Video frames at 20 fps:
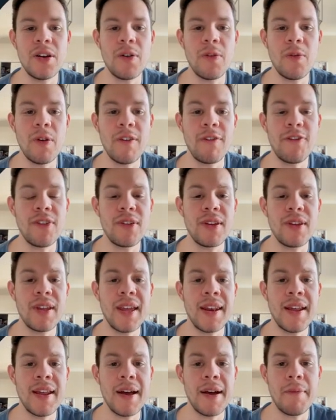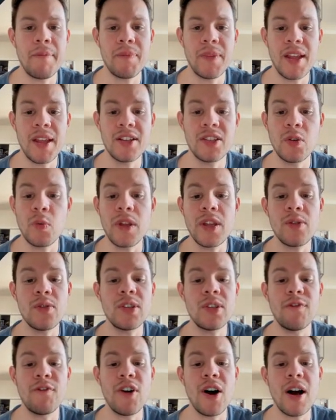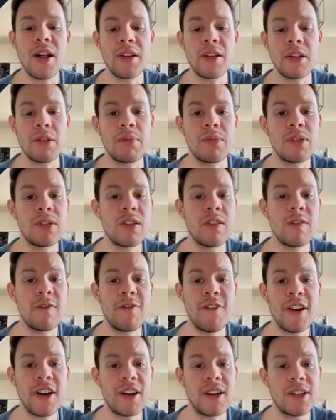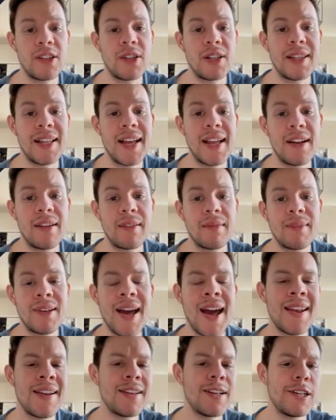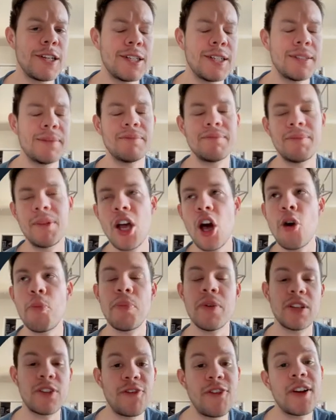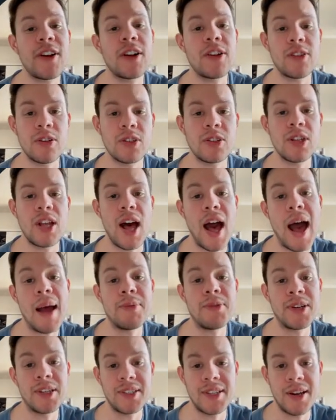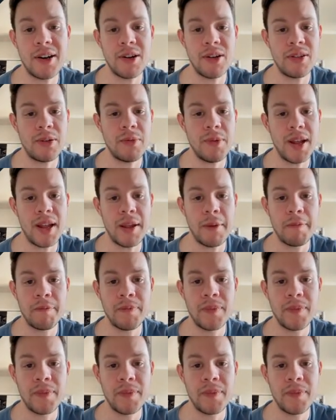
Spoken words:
so if you can, and so we use the volume to let kind of help us figure those objects that are in the way.